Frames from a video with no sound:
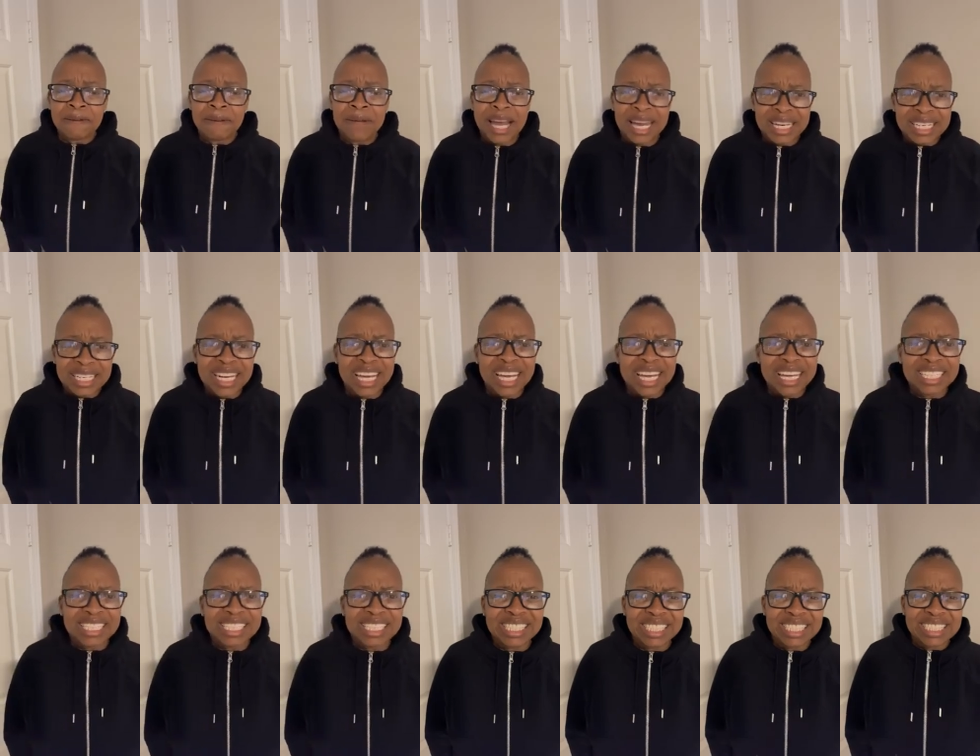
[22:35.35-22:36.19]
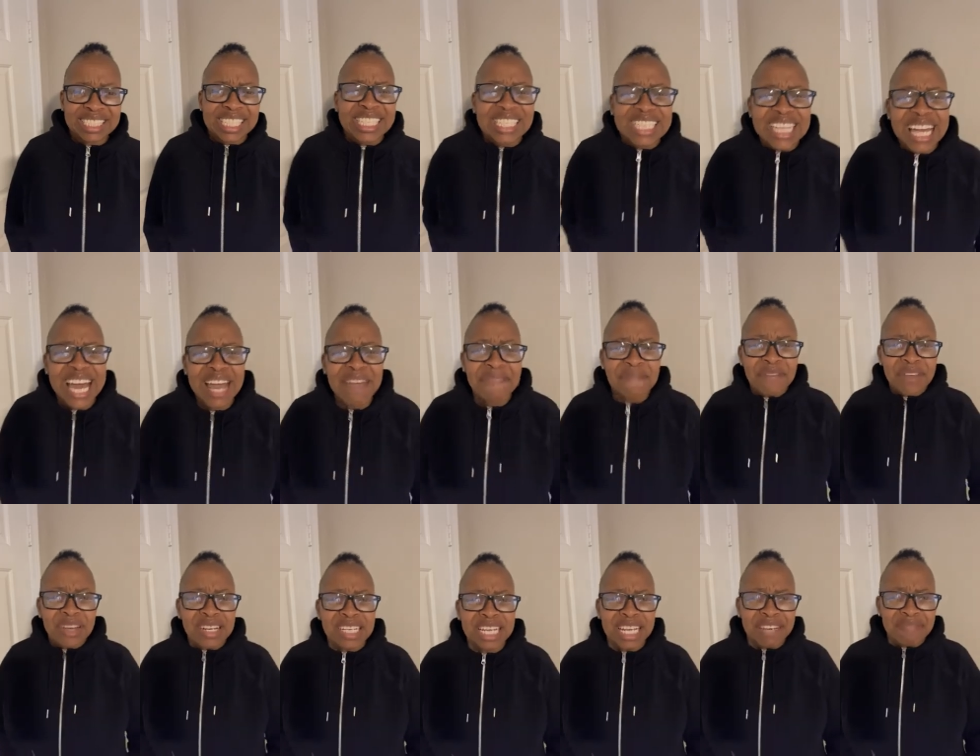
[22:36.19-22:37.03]
At nights? The life
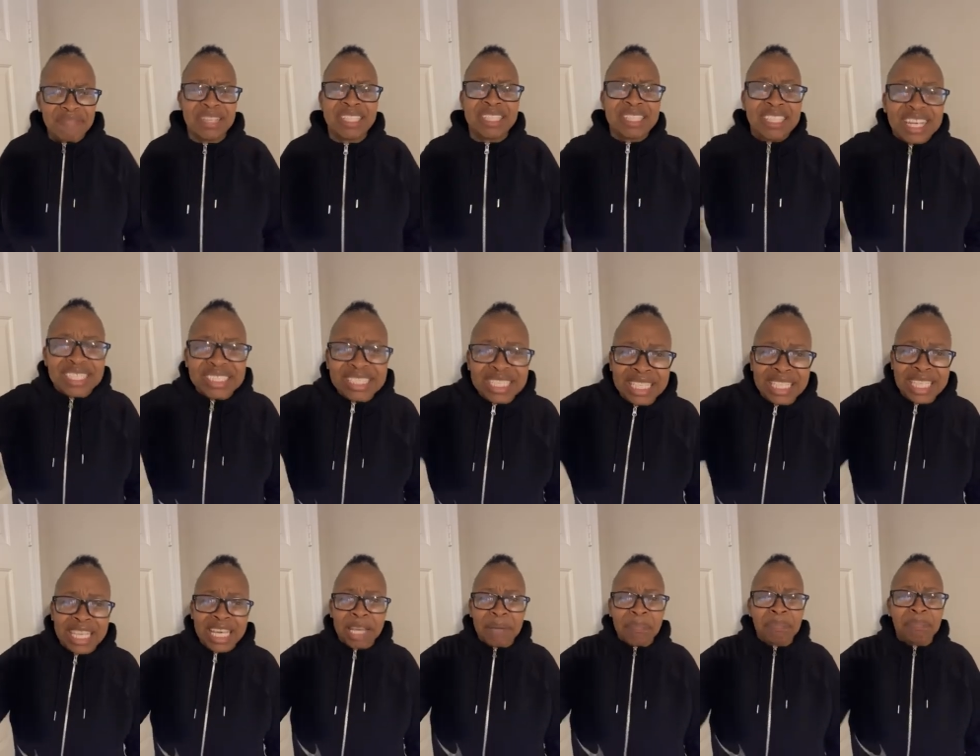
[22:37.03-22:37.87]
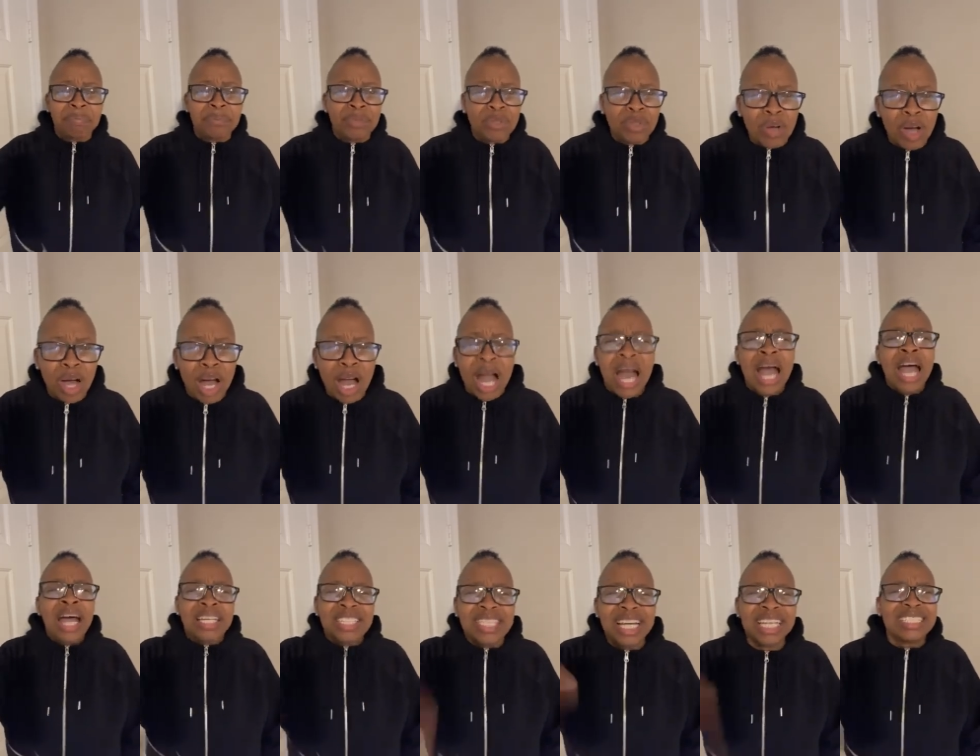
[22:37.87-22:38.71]
you're living, does it keep you
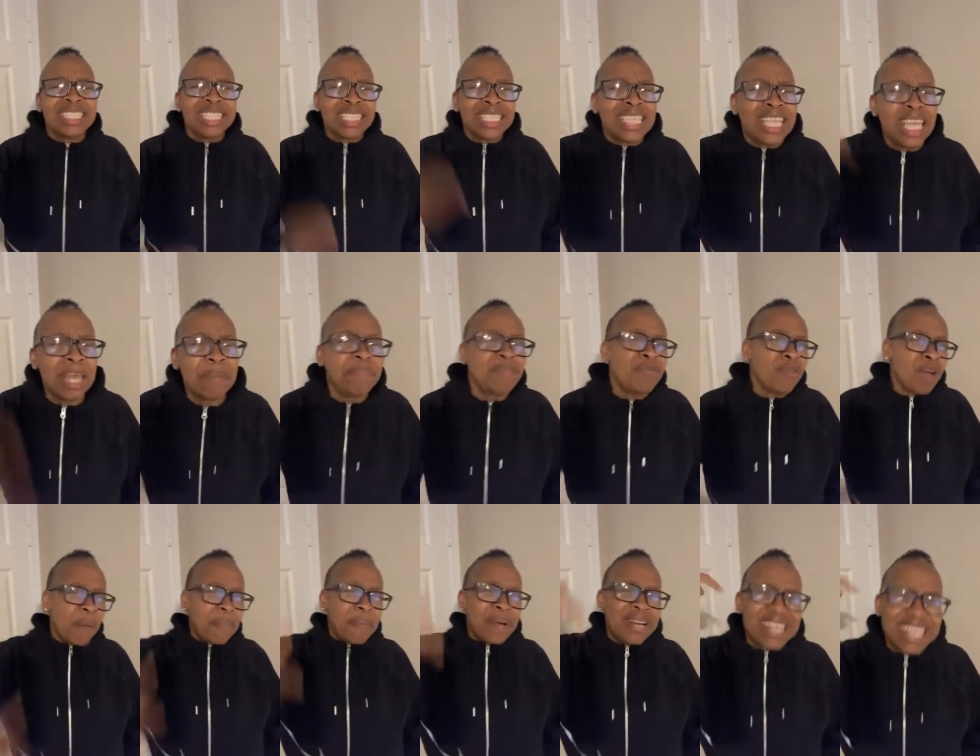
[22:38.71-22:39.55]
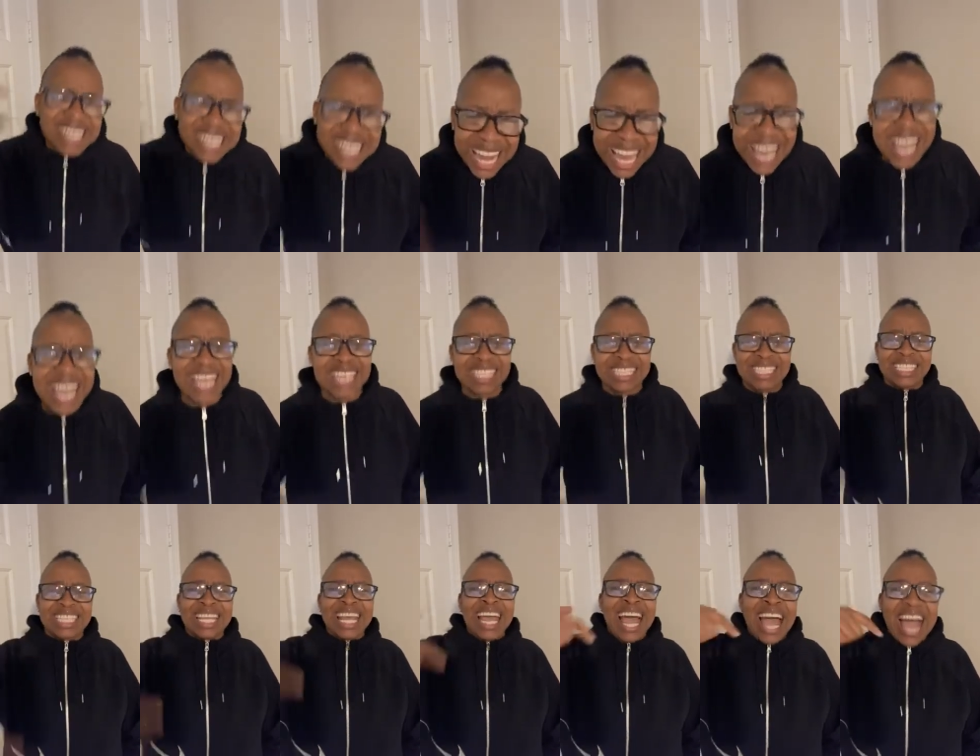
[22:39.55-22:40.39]
up at
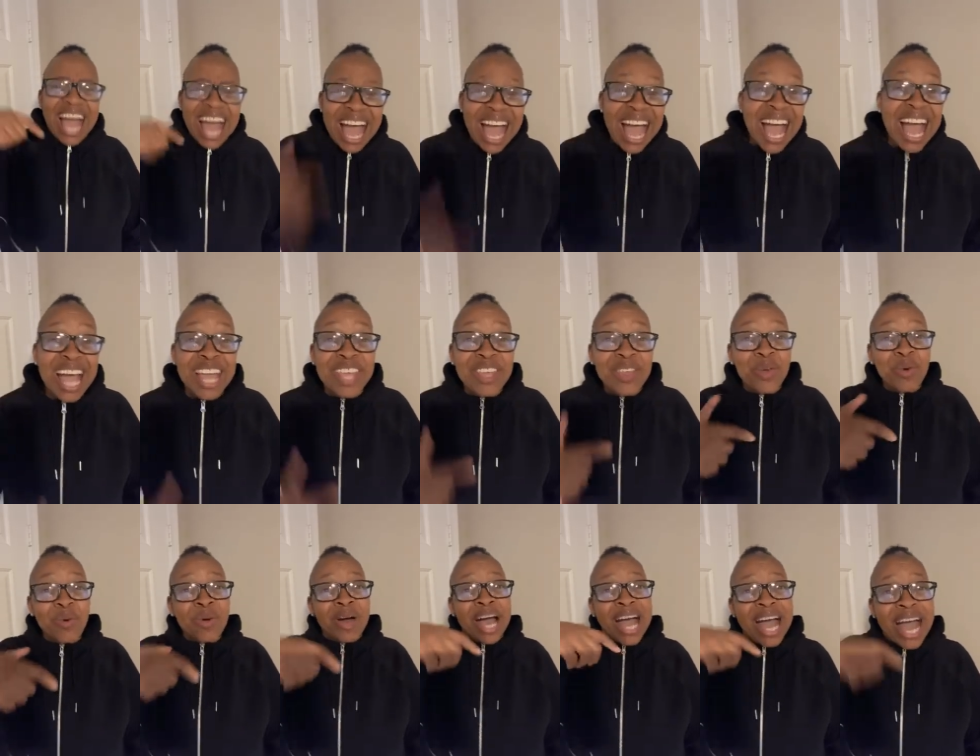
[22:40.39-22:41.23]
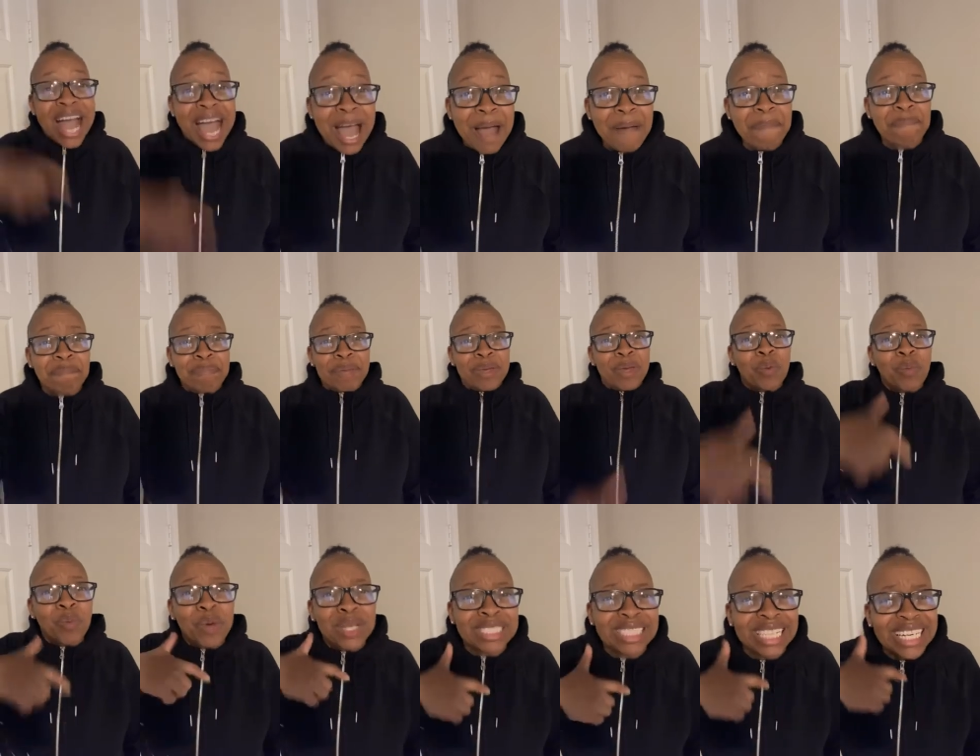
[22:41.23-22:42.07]
nights? Are you happy
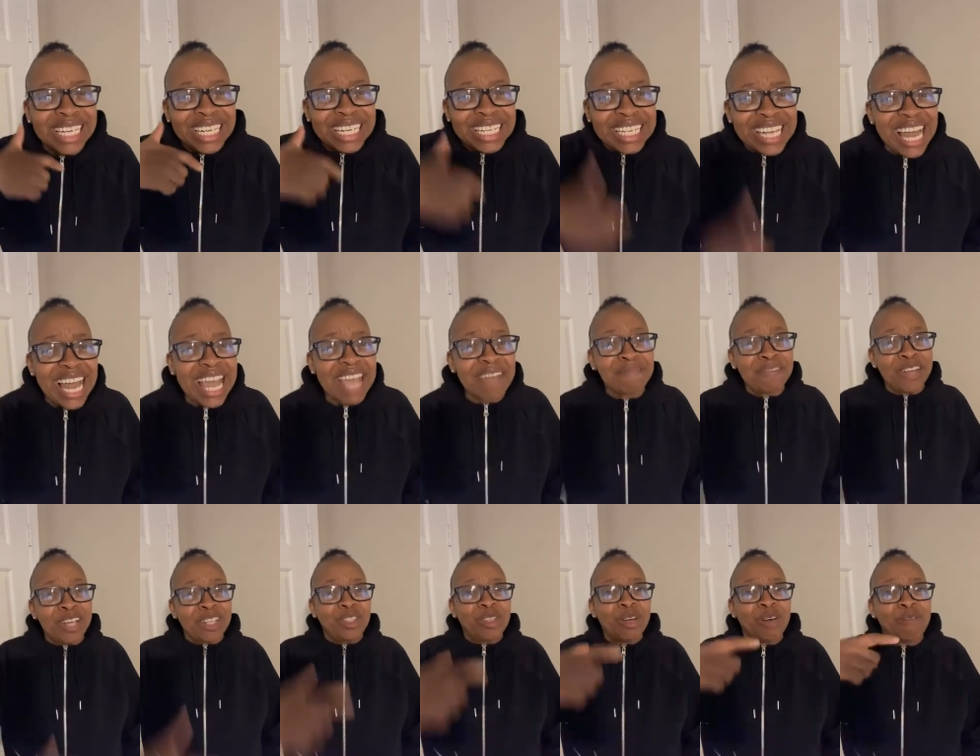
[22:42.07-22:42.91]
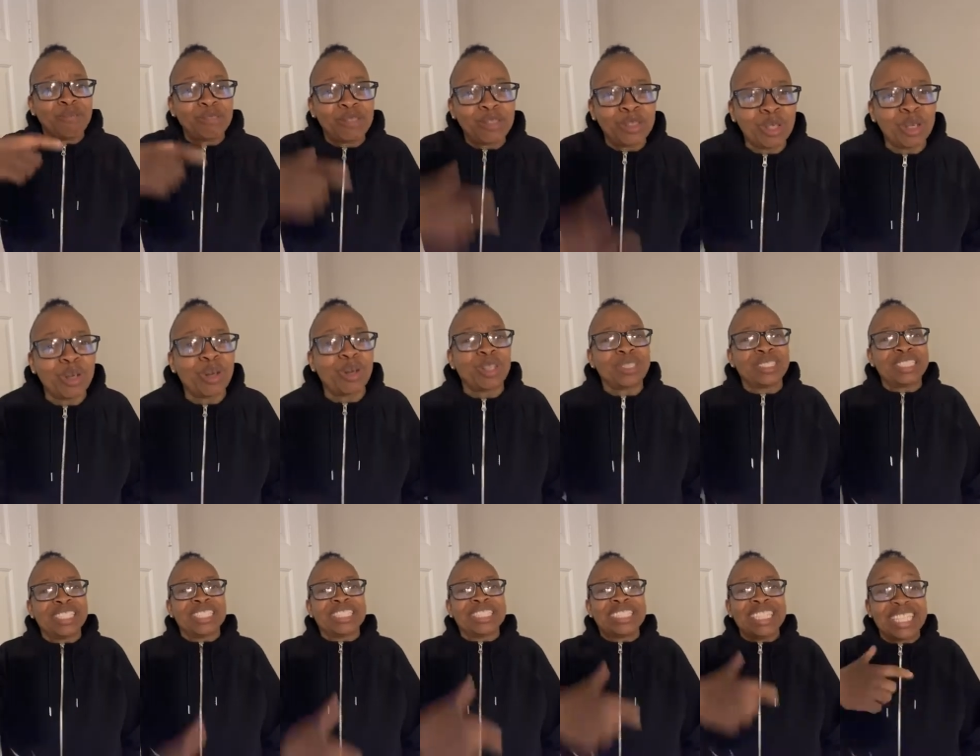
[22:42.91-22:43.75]
with the life that you've
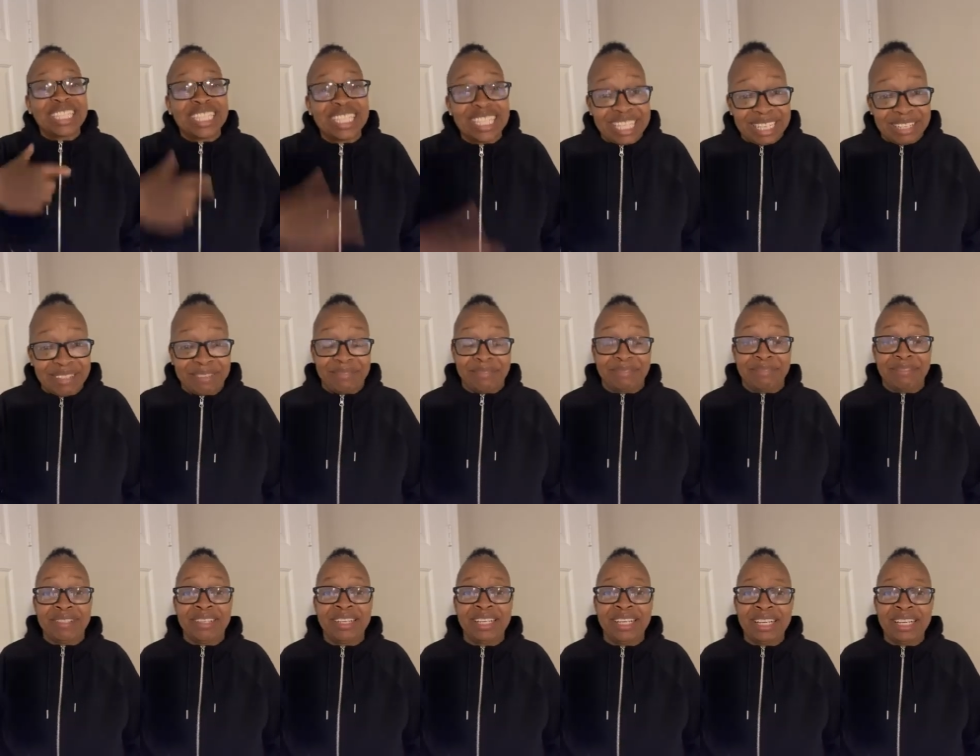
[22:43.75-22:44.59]
chosen to live?